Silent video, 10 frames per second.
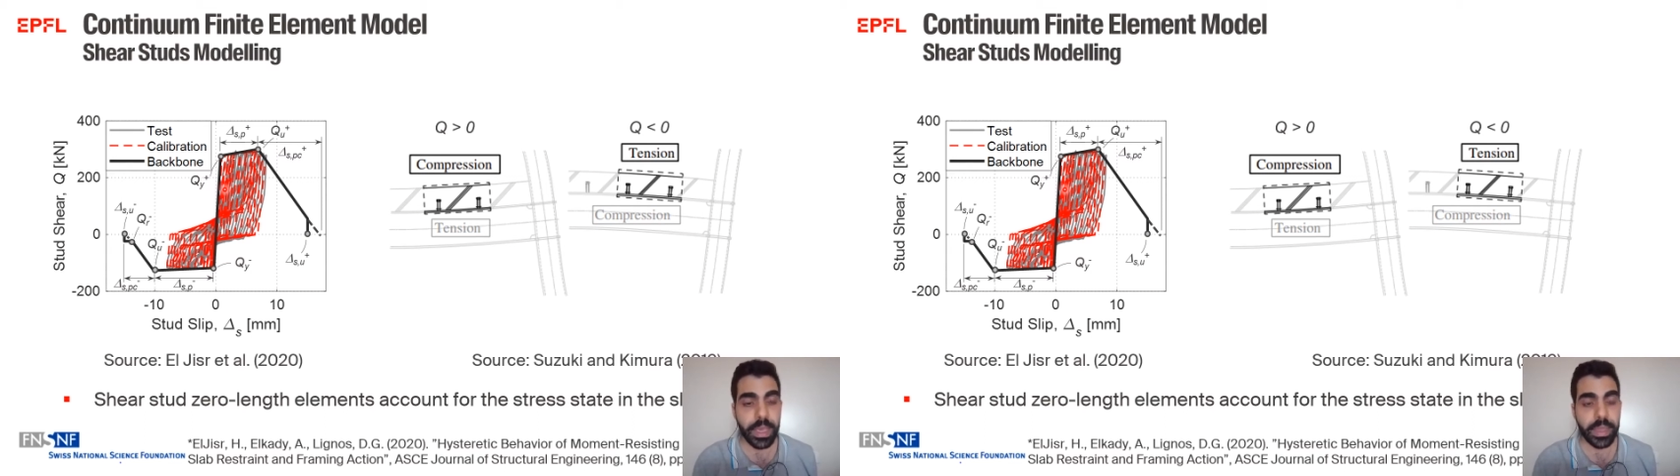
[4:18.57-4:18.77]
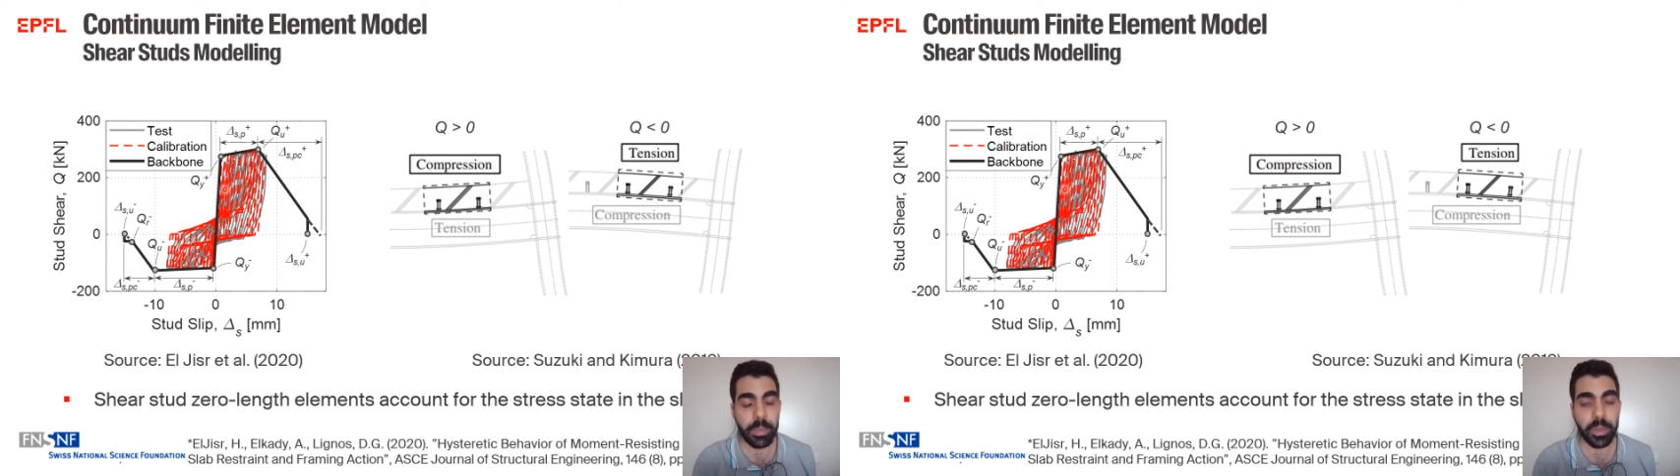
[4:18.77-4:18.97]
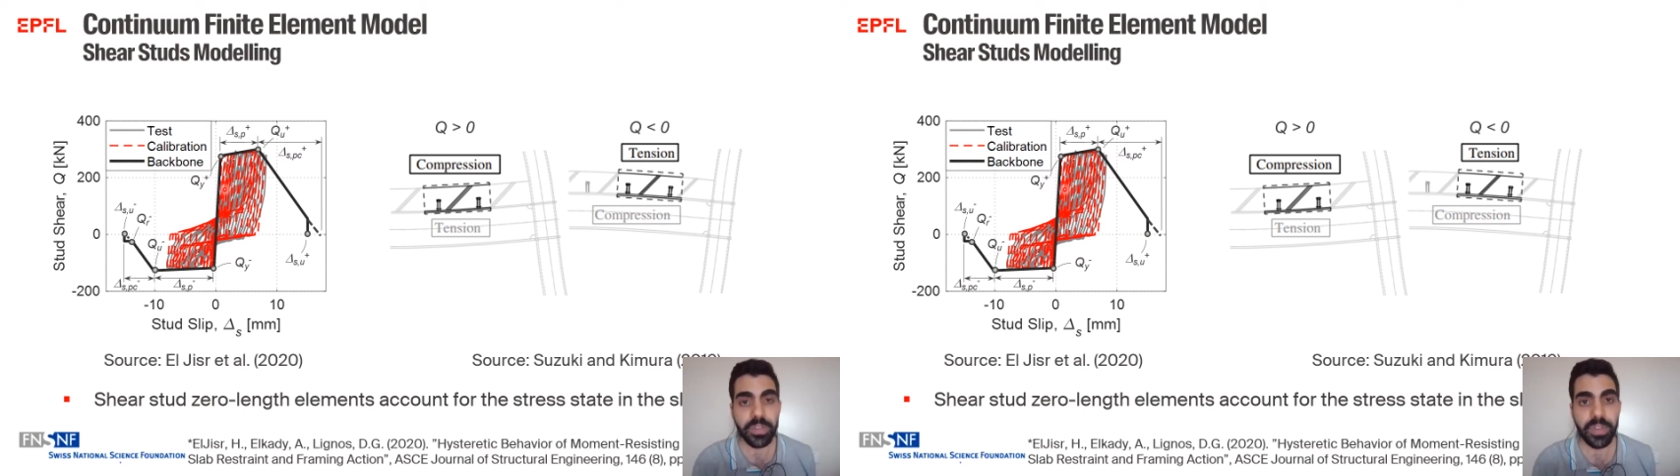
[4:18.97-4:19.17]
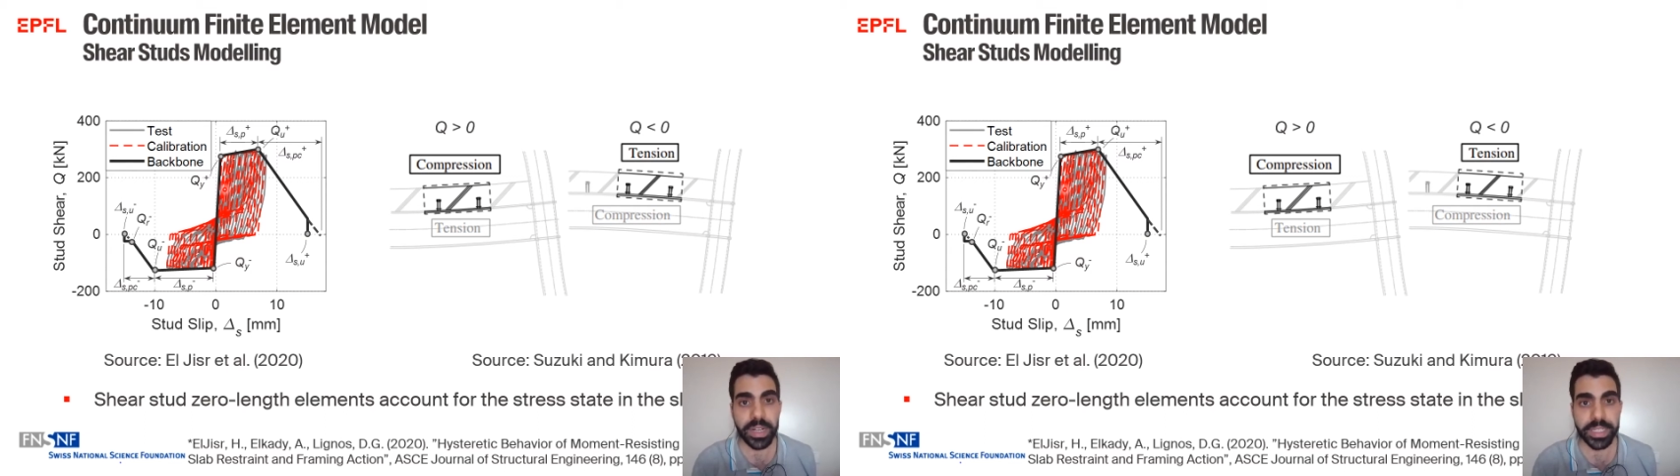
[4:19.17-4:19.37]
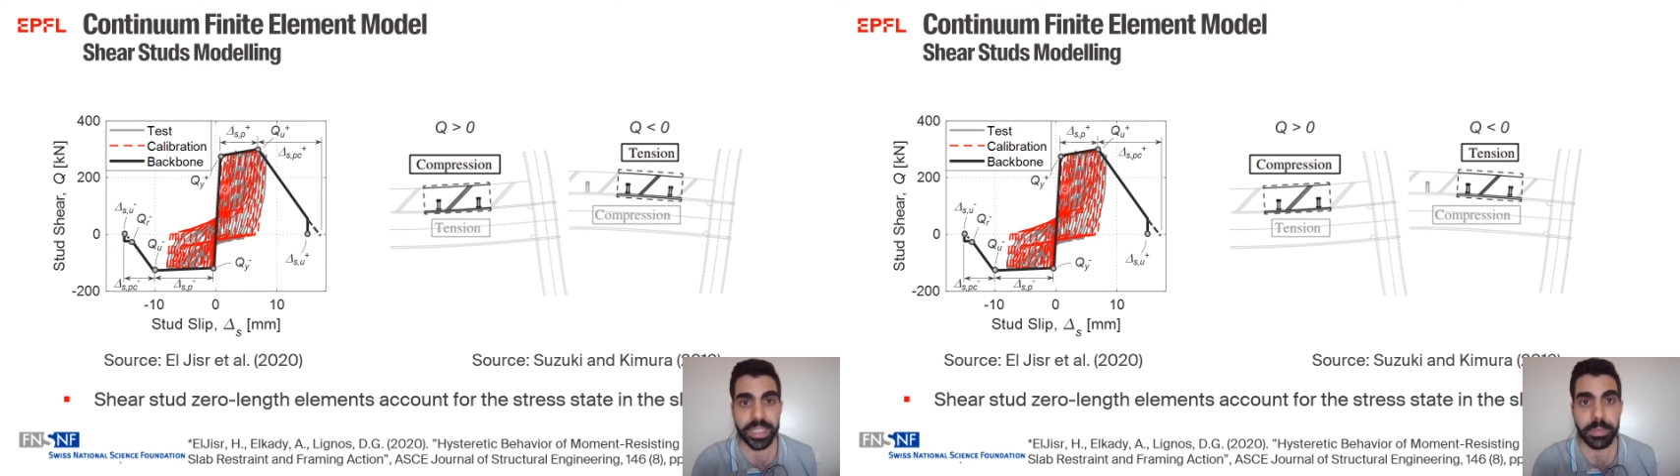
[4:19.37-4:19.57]
The
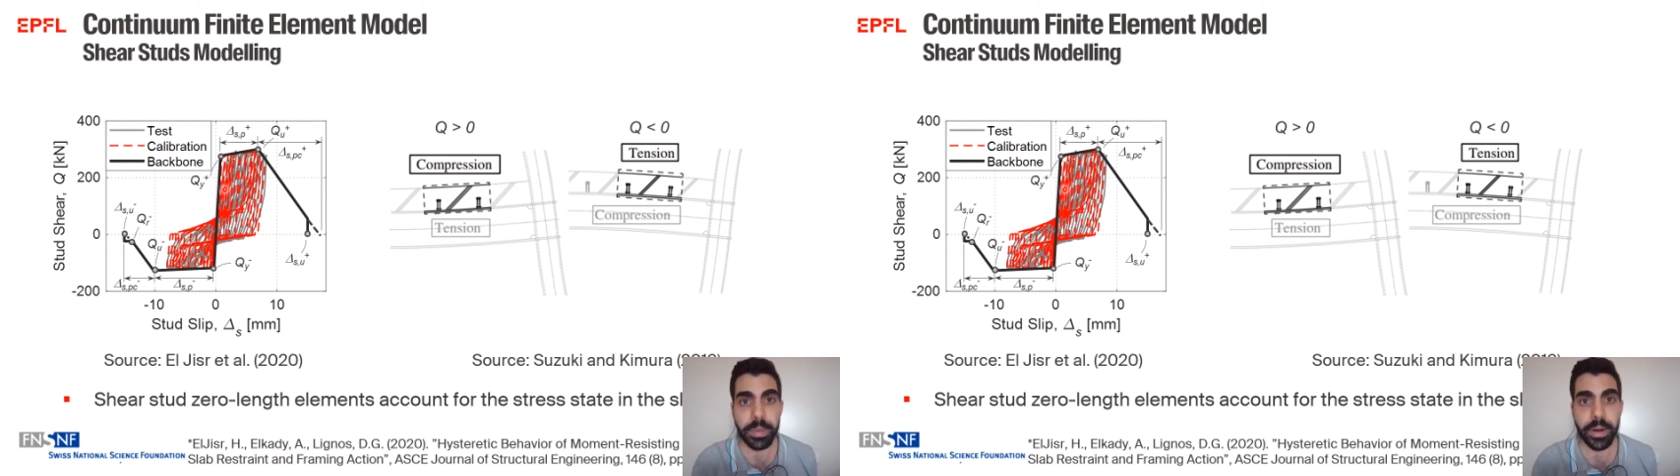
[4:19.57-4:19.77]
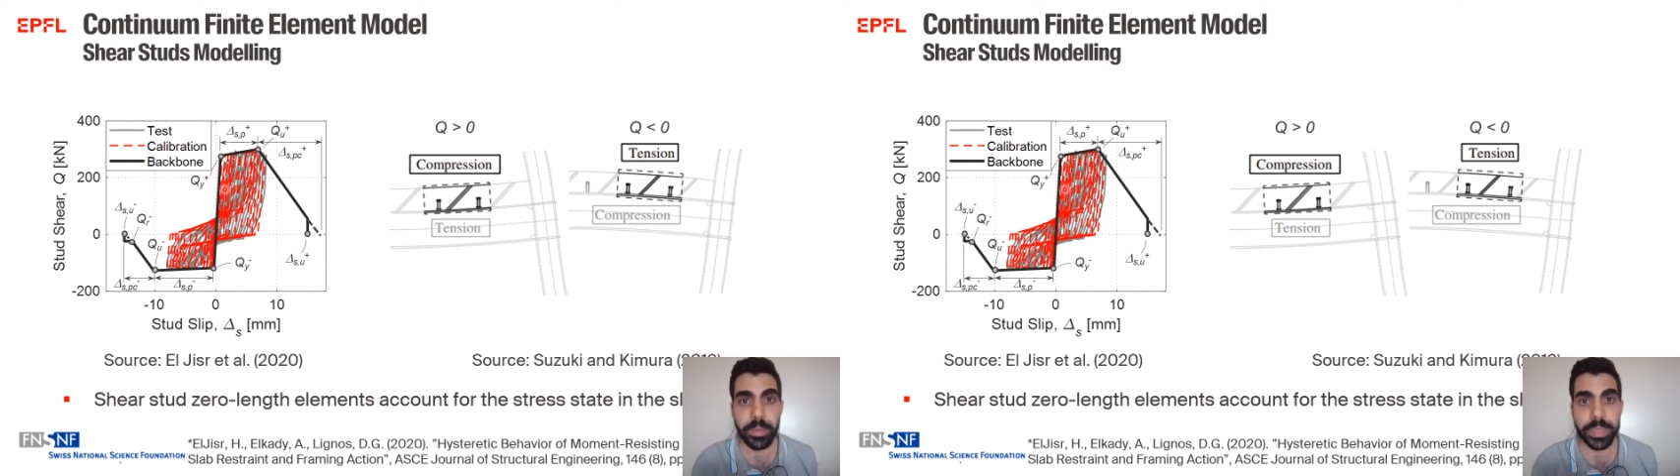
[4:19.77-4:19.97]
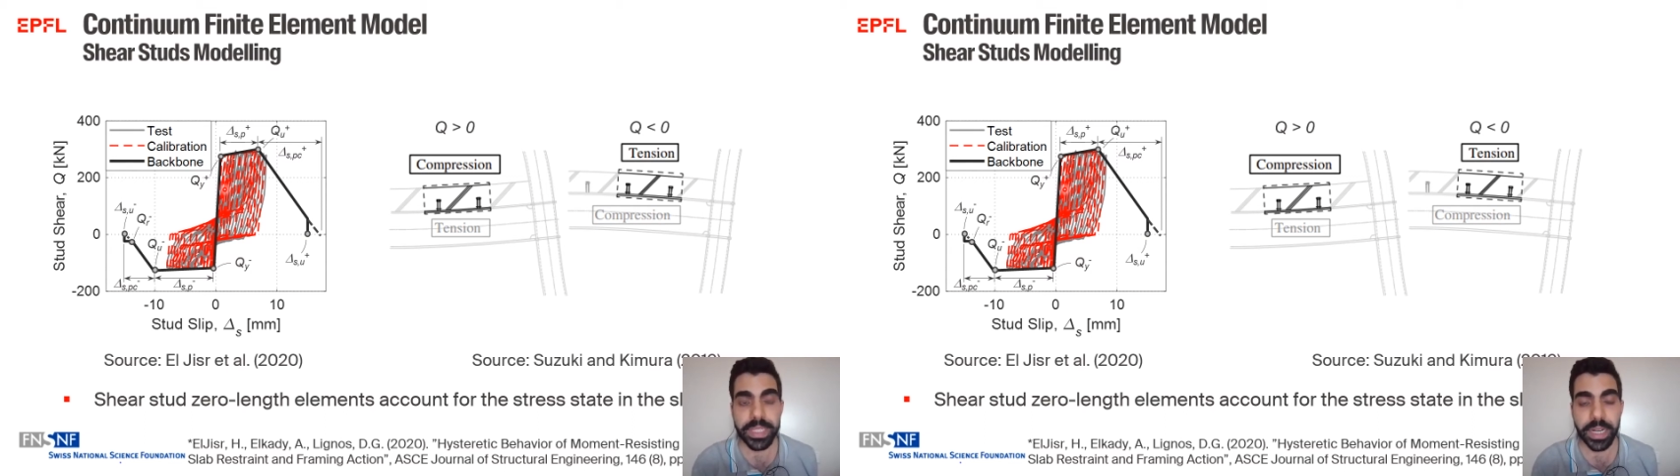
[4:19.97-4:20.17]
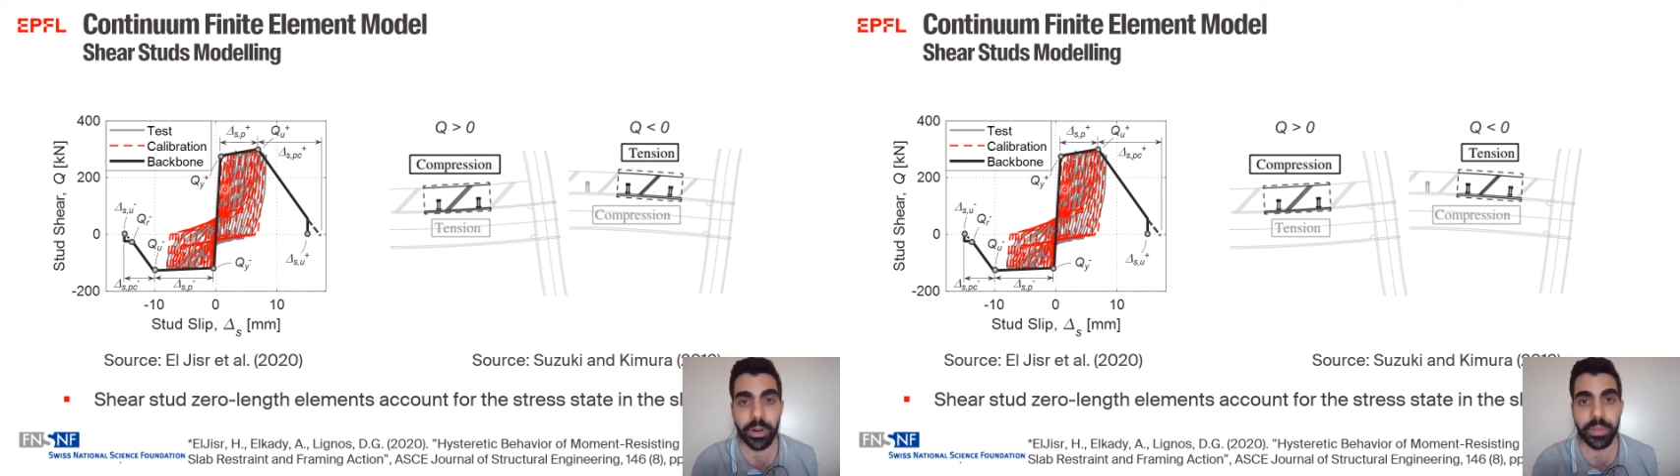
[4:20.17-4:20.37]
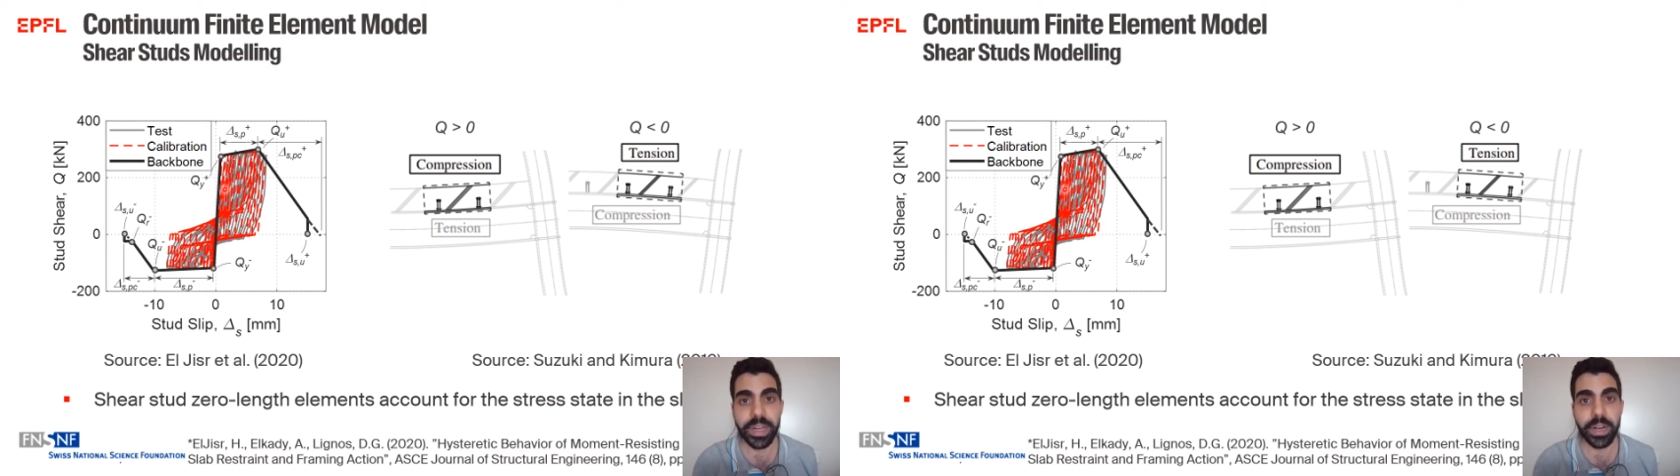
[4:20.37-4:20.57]
modified
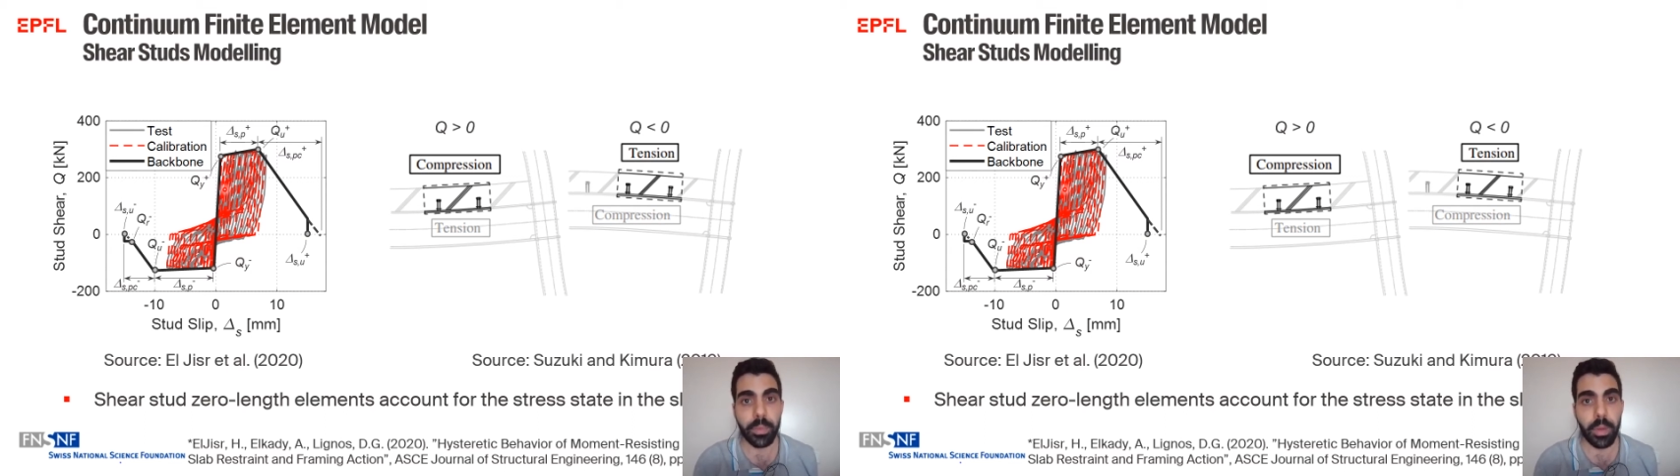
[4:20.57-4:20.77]
Ibarra-Medina-Cravinkler